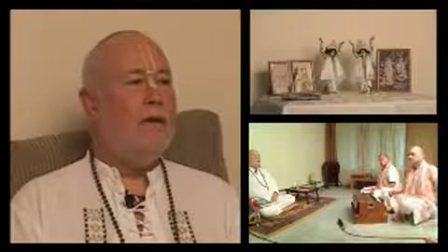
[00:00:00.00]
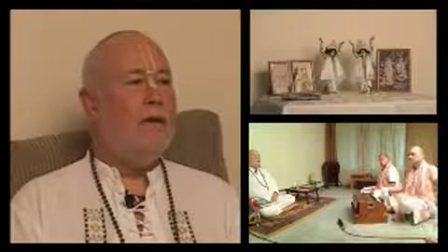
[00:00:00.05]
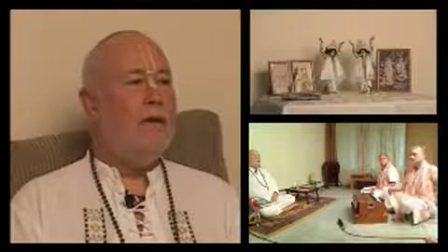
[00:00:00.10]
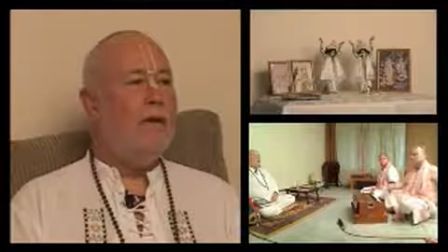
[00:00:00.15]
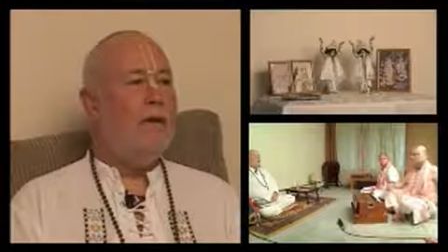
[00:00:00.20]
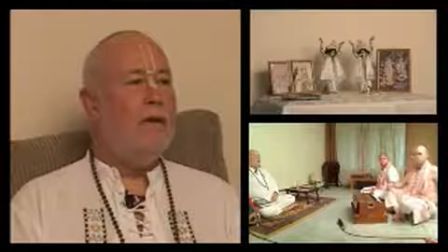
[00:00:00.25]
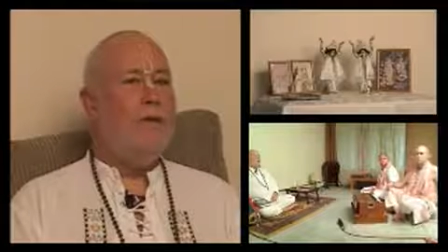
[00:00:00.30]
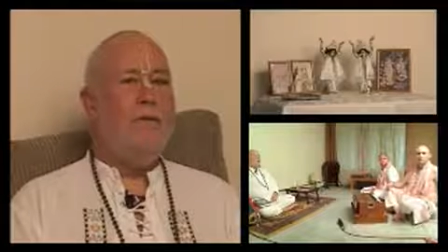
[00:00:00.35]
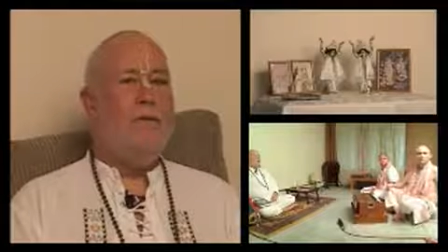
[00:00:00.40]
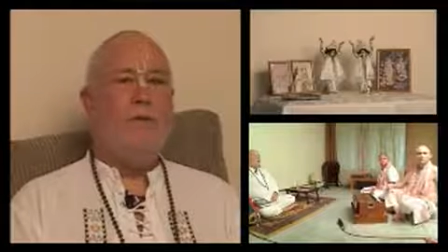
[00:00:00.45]

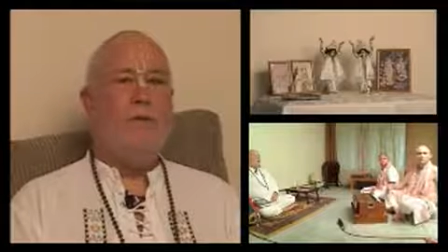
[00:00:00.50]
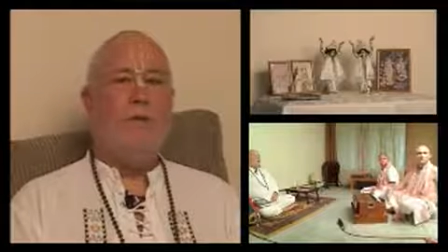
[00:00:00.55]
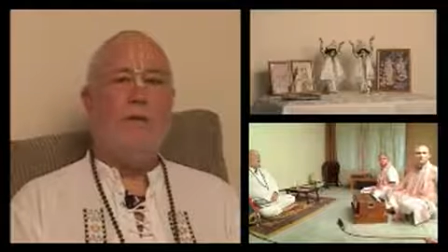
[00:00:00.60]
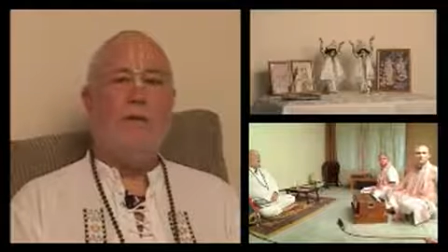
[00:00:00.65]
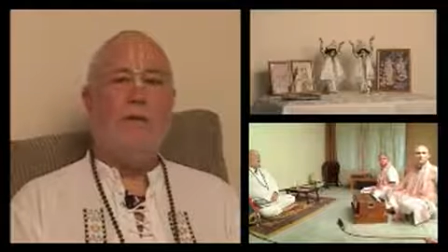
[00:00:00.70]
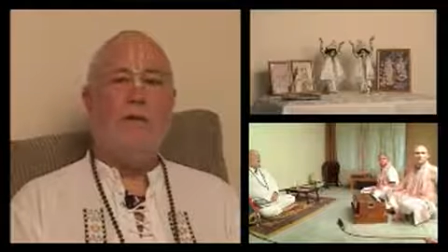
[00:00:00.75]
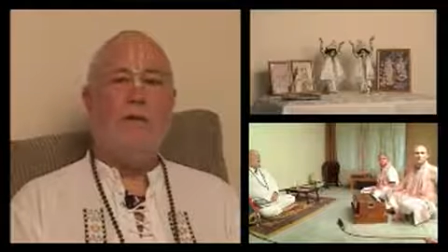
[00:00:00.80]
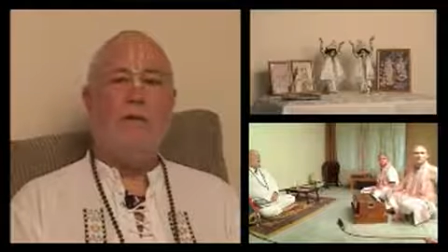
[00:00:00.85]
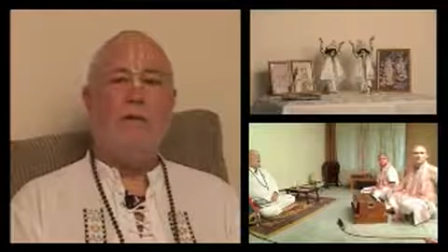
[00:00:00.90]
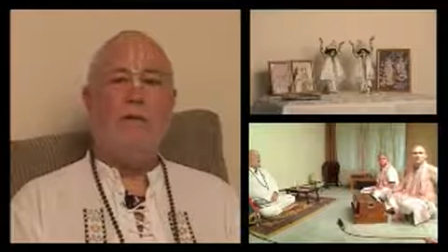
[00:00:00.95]
An
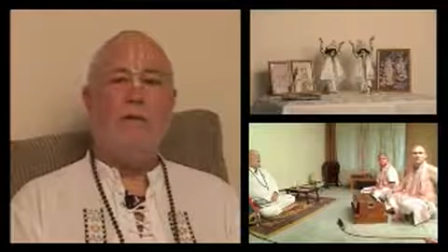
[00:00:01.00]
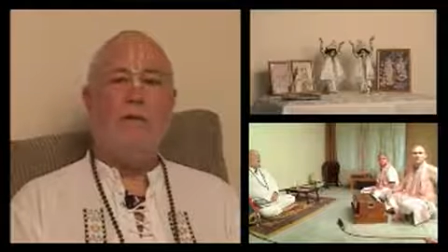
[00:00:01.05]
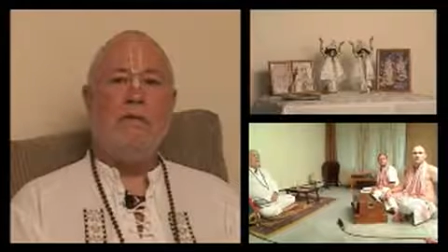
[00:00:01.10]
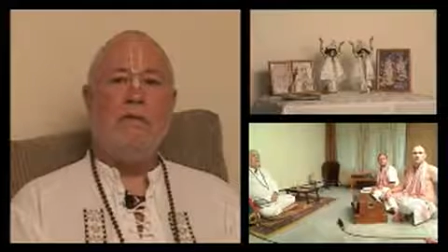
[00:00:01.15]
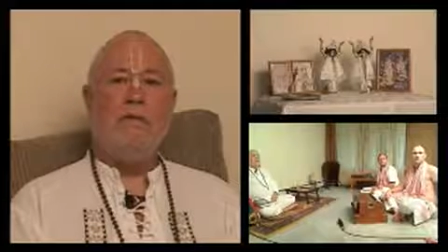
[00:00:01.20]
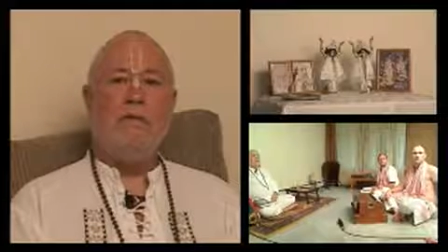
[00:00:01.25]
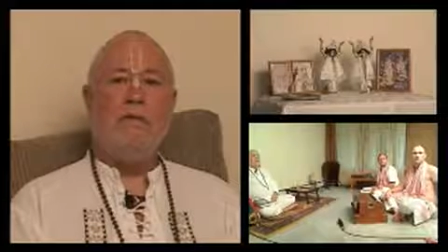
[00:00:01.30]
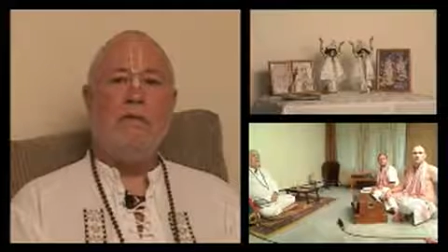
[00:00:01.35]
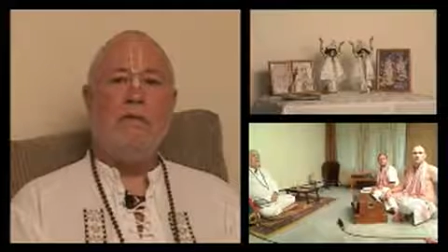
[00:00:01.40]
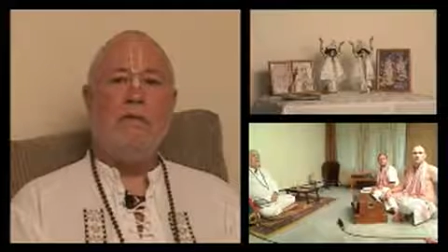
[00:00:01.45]
underboard.
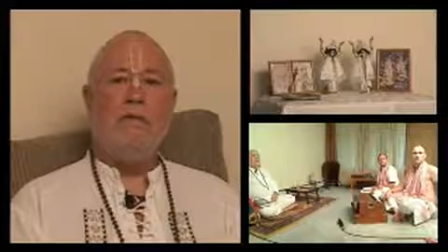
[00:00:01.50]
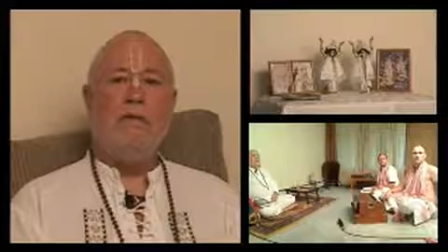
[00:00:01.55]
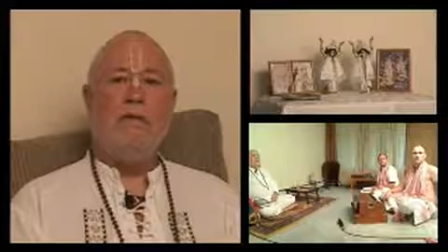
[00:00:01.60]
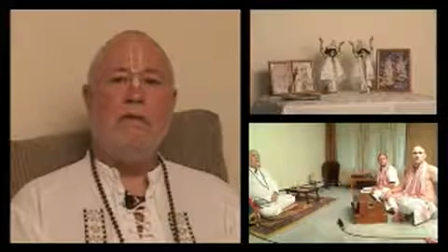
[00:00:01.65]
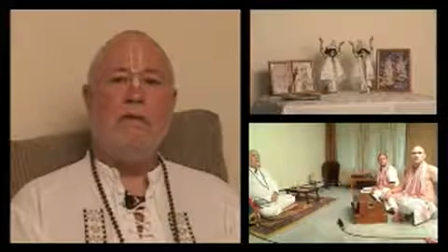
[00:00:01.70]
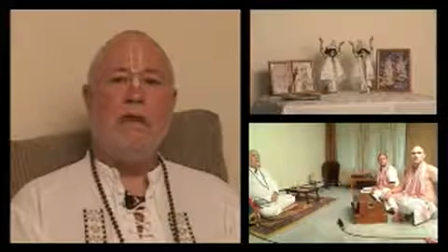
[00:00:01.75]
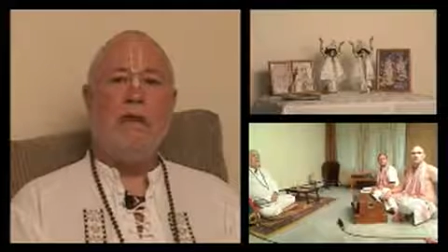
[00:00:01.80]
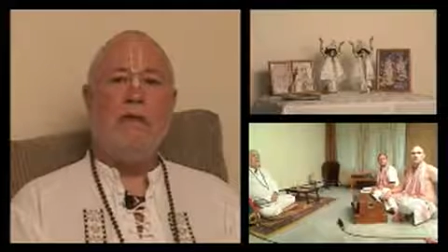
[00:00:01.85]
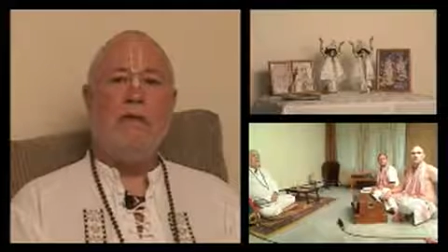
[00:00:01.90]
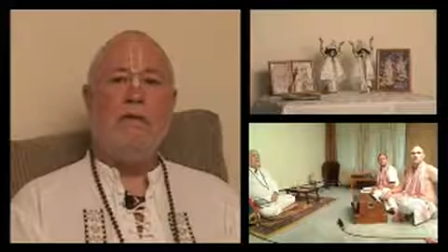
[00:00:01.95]
Well,
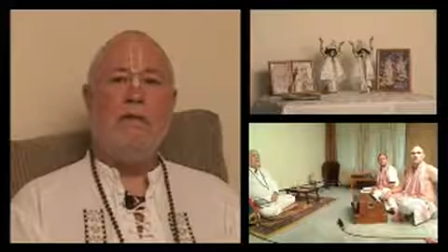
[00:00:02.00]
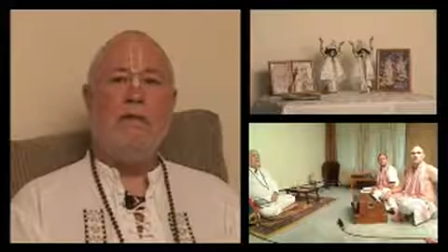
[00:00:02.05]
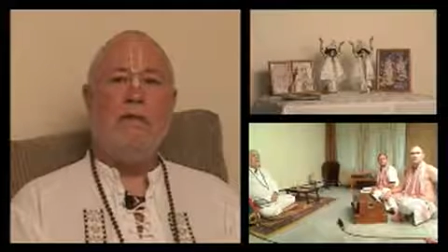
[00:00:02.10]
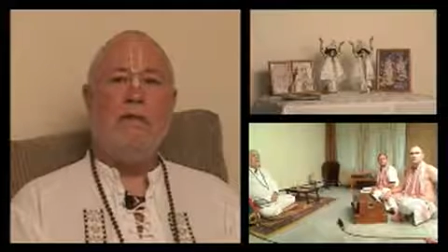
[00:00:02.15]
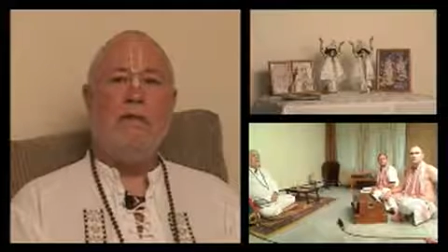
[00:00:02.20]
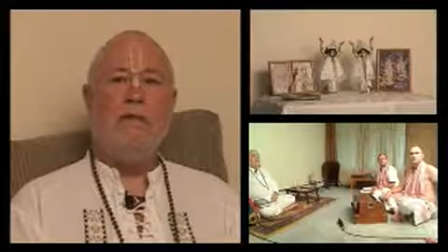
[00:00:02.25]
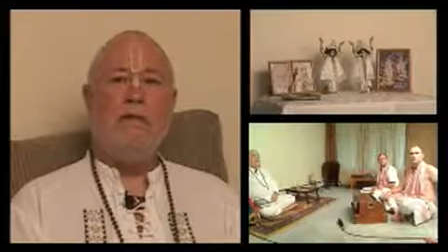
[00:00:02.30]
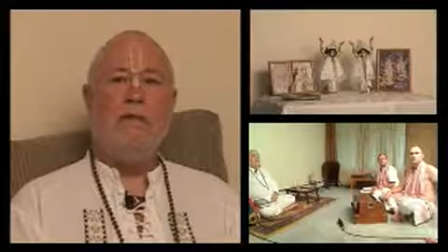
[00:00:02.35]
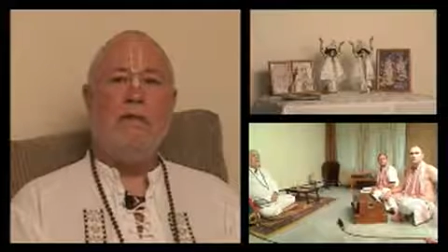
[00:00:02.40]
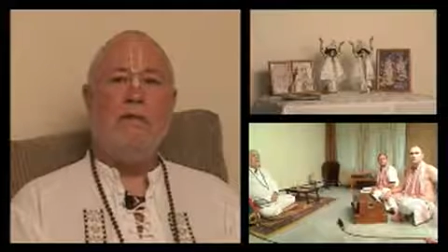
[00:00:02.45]
okay.
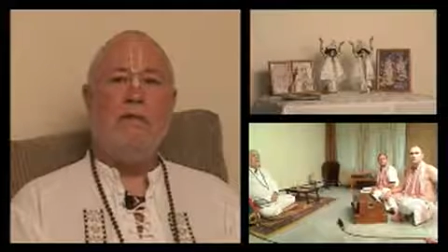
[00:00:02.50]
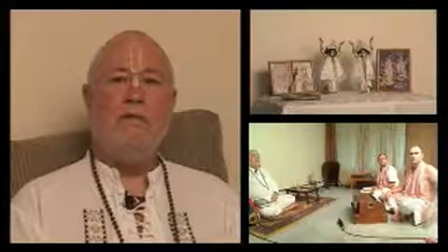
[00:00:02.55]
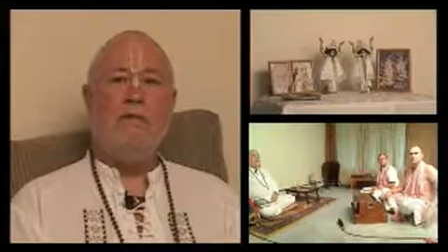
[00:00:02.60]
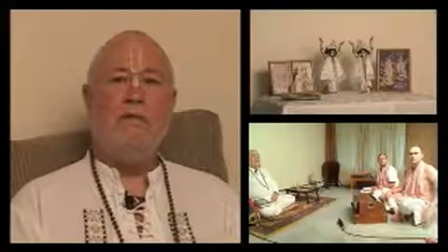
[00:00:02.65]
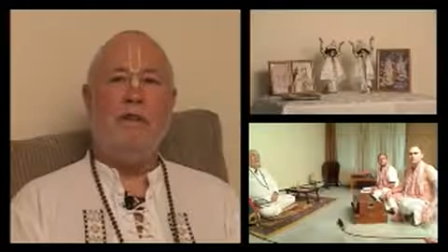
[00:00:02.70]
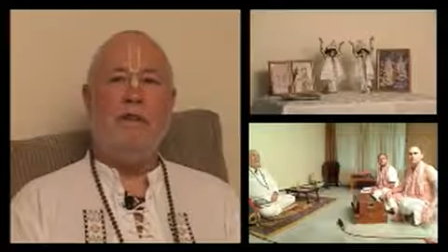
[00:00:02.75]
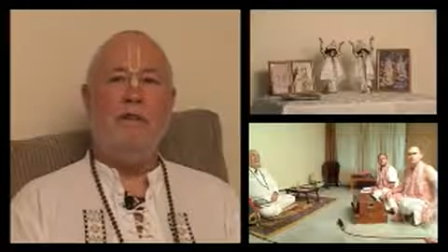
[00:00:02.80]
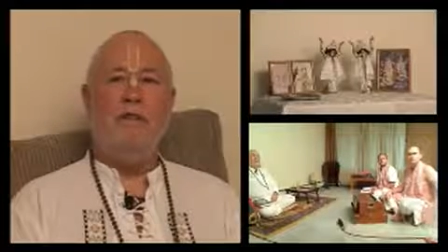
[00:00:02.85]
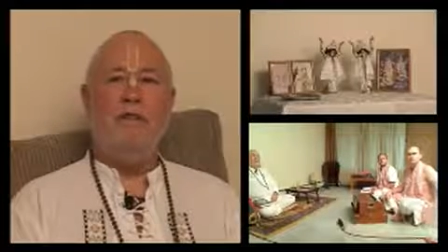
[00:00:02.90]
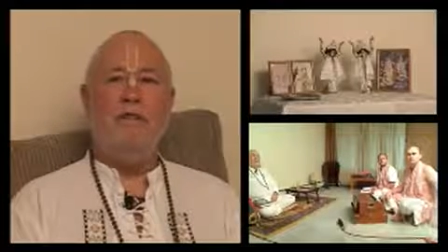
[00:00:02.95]

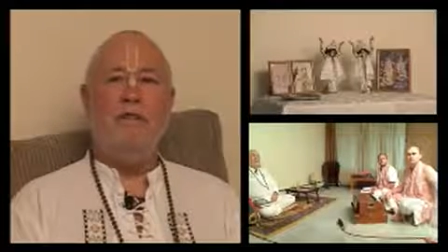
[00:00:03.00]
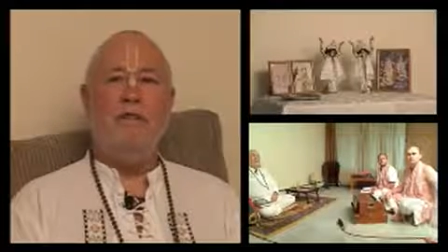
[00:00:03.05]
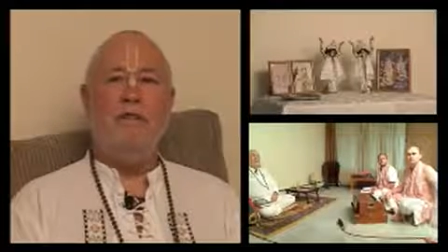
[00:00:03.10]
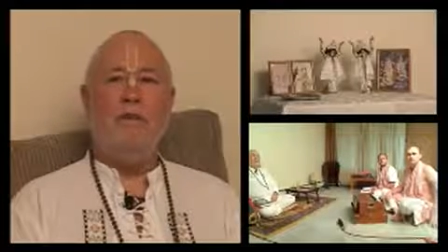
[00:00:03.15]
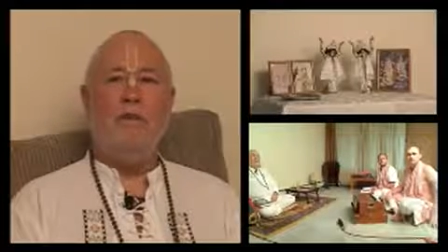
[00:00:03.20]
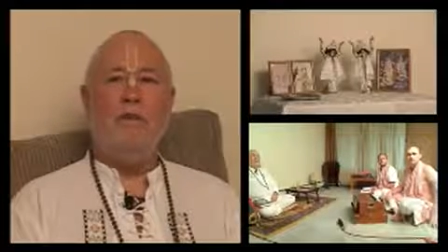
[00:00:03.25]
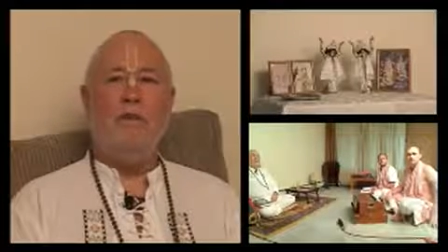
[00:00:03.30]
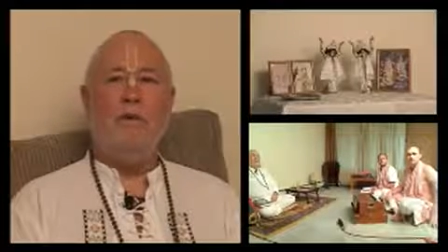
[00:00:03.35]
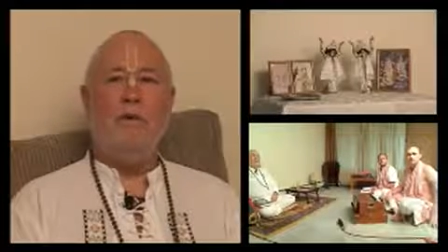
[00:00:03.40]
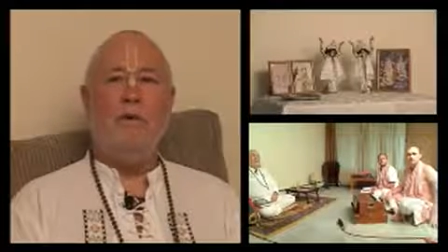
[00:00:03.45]
Don't fix it.
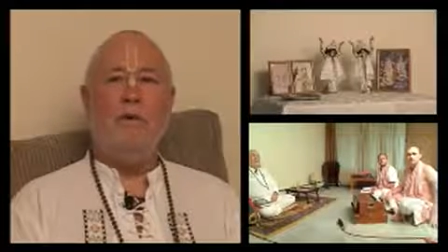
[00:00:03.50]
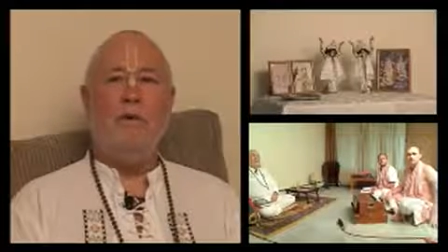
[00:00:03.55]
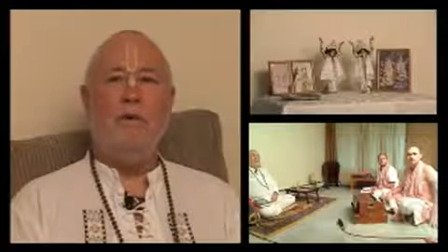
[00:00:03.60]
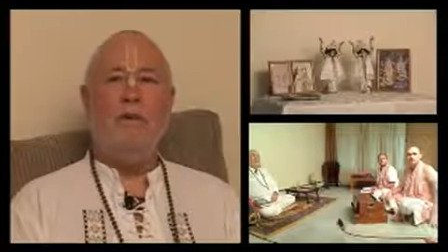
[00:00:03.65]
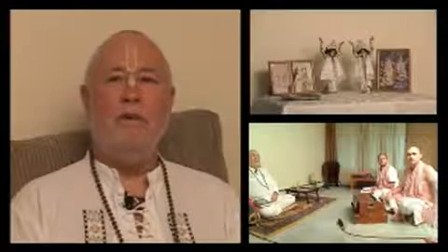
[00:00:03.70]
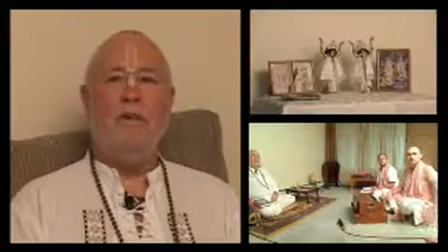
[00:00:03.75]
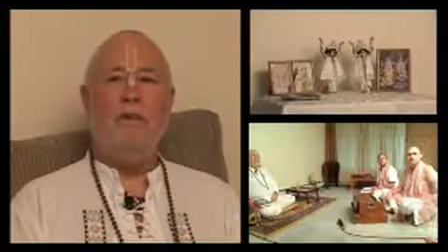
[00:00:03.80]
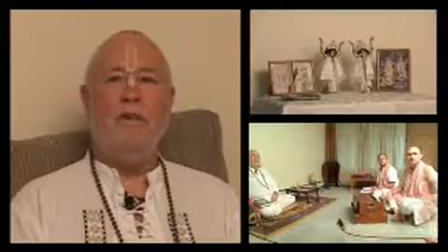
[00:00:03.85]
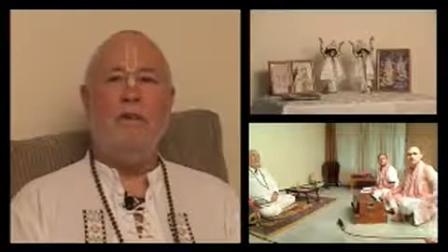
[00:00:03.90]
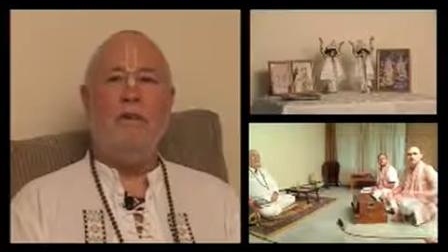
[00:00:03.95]
It ain't
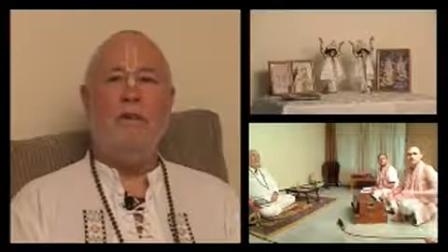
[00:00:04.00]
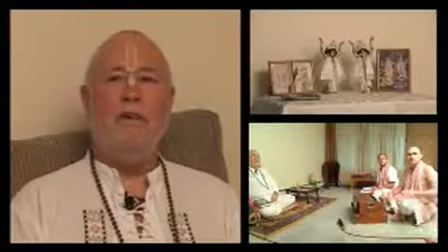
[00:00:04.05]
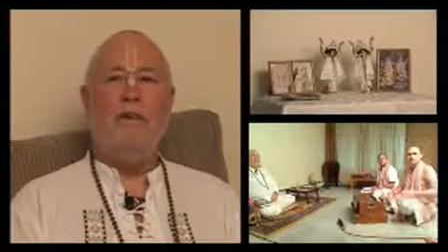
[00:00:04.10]
broke.